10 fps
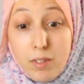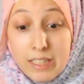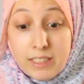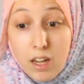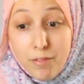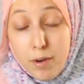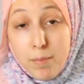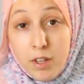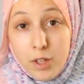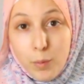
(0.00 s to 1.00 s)
it's
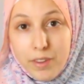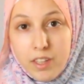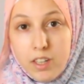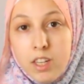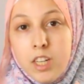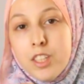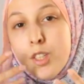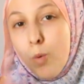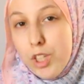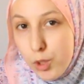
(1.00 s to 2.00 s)
unfamiliar with it.
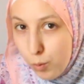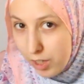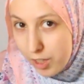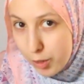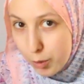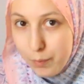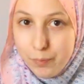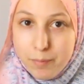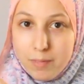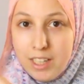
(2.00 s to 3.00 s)
So what you want to do
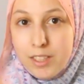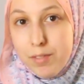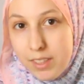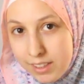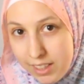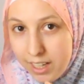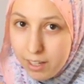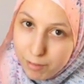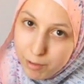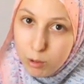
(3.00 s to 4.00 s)
is visit
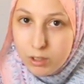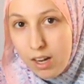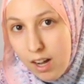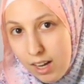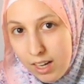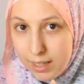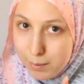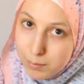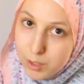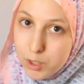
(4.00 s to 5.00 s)
it a few
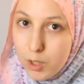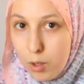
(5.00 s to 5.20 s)
times,